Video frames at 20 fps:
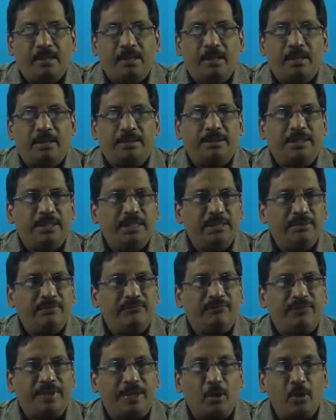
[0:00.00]
The
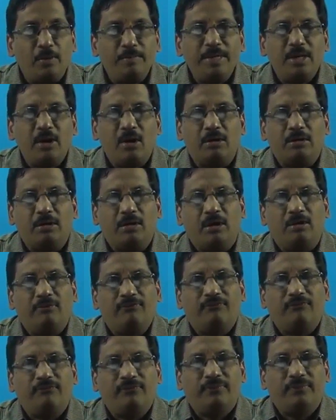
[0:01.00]
phenomenon of
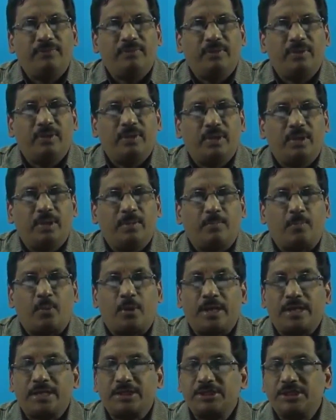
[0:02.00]

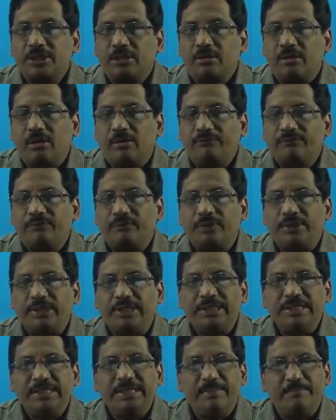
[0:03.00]
production of
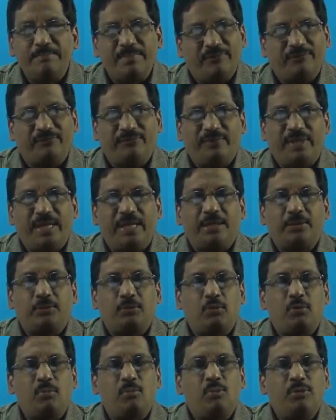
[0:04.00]
EMF,
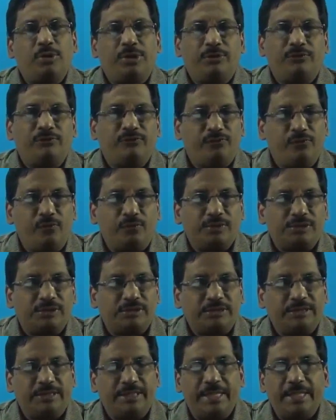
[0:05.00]
electromotive force,
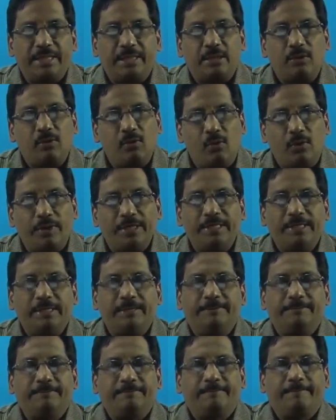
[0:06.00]
in a coil
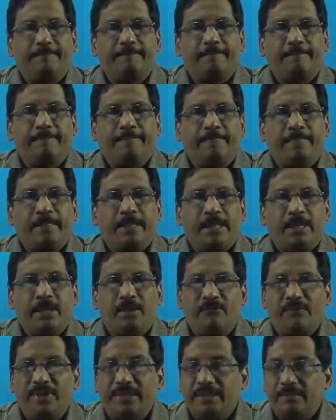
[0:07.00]

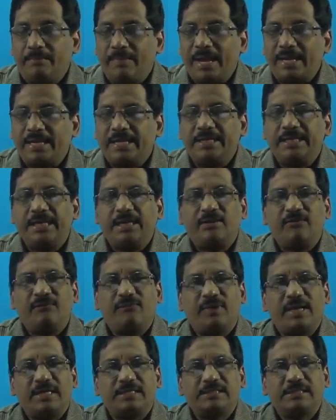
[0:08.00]
when the magnetic
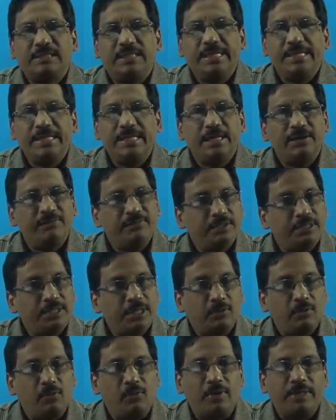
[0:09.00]
flux linked with the
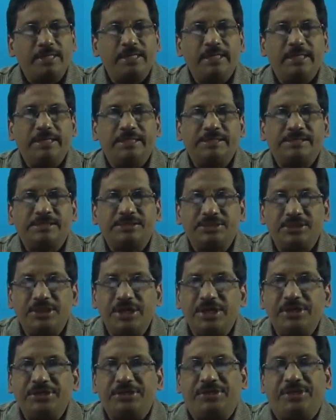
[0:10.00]
coil is
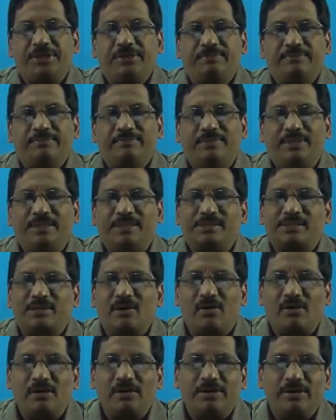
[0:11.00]
changed is
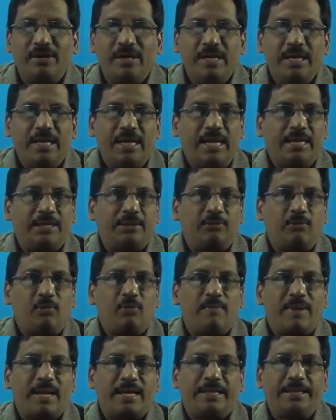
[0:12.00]
called
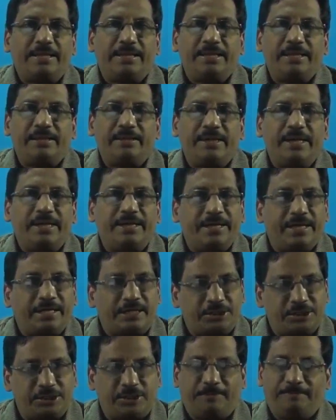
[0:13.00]
electromagnetic
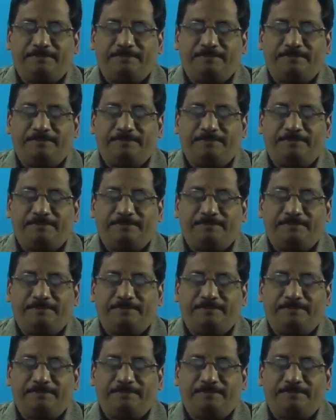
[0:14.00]
induction.